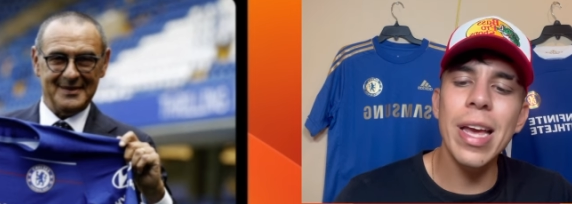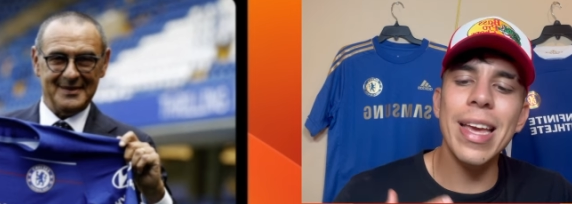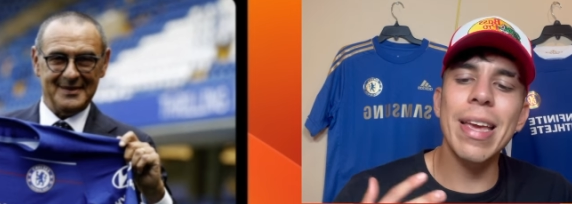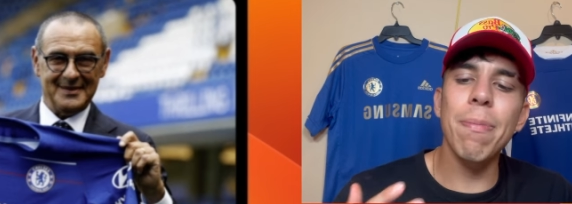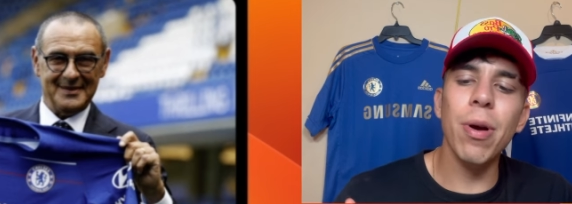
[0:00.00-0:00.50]

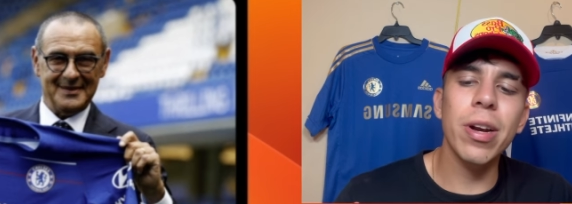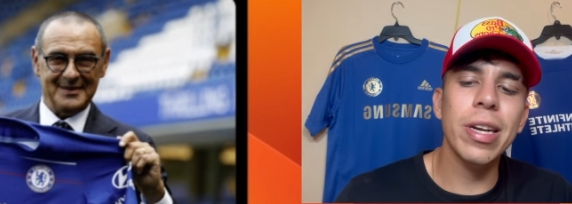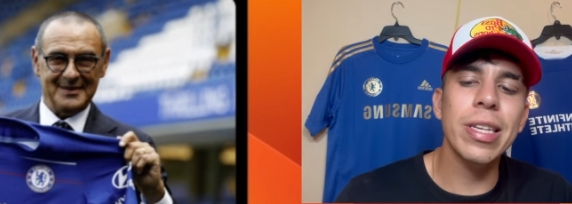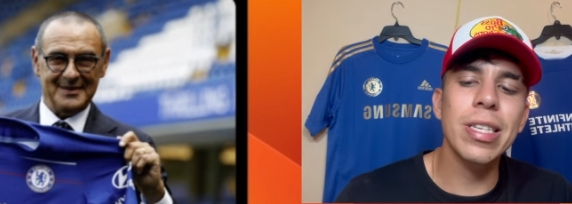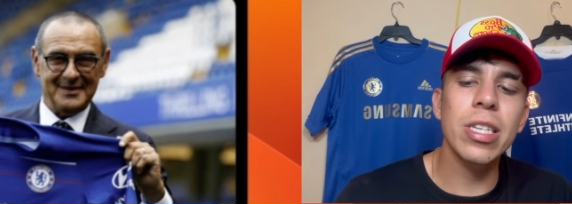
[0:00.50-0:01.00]
Speaker 1: He brought in
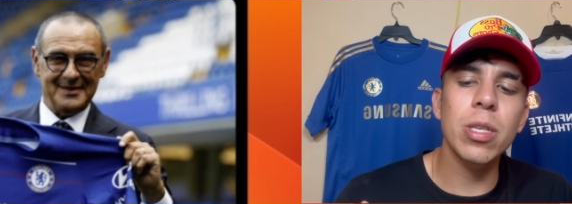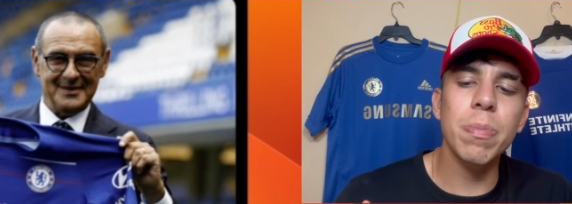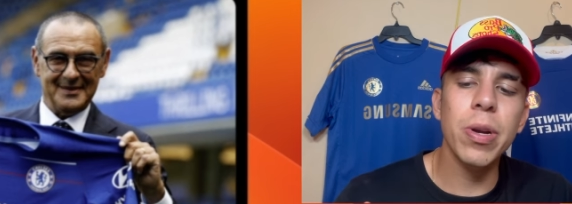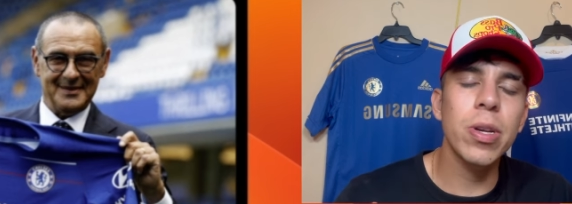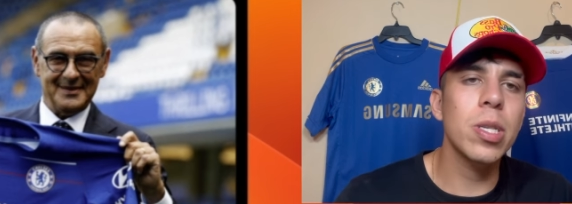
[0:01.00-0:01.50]
his
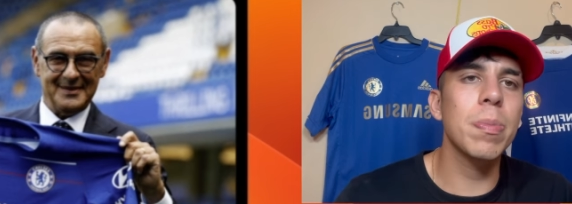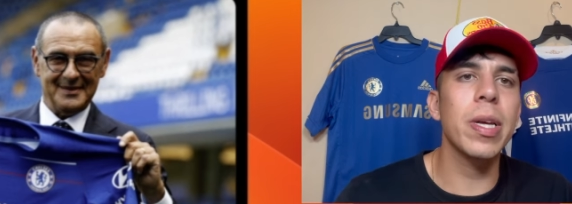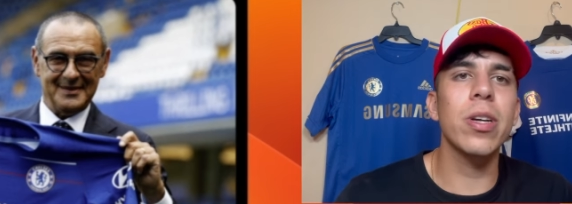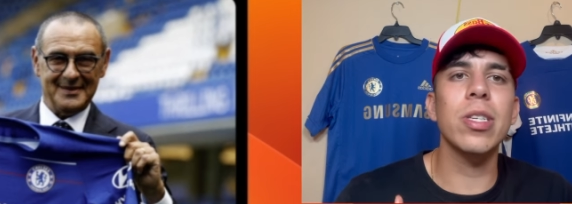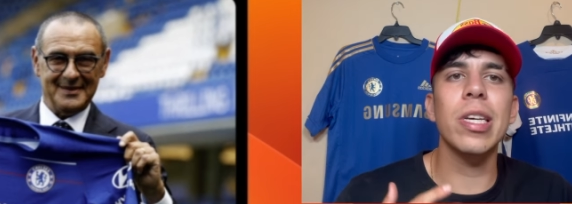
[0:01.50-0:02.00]
experienced
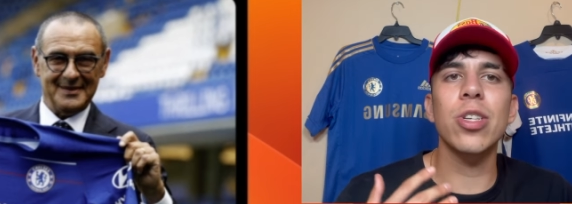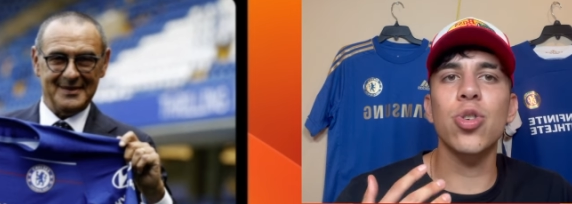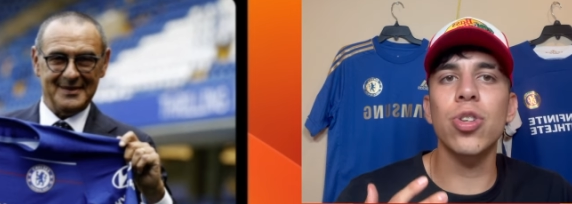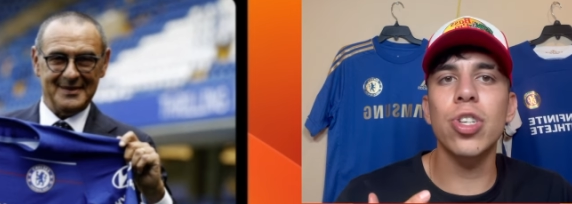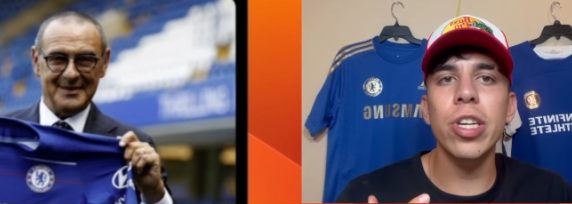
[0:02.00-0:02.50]
players like
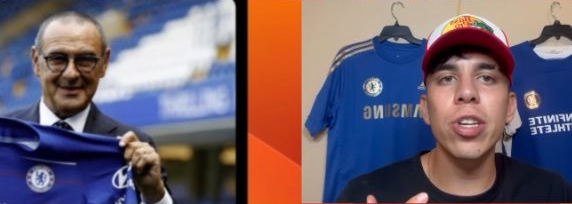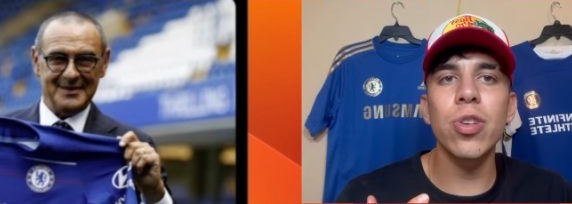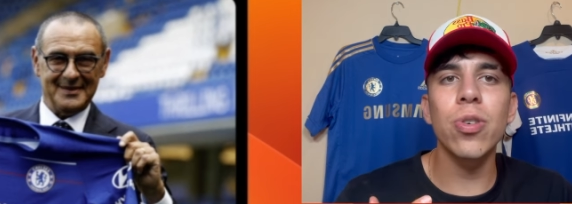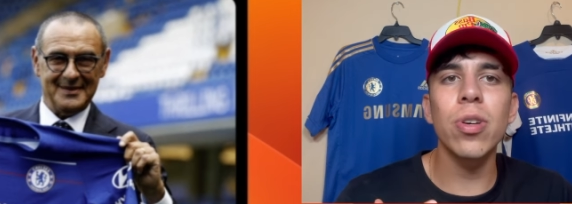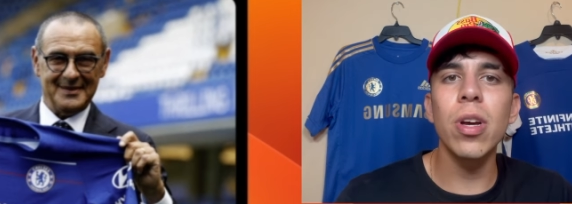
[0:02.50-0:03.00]

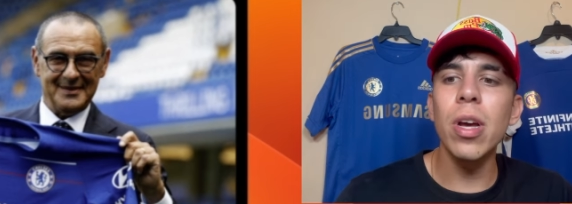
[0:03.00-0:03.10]
Jorginho,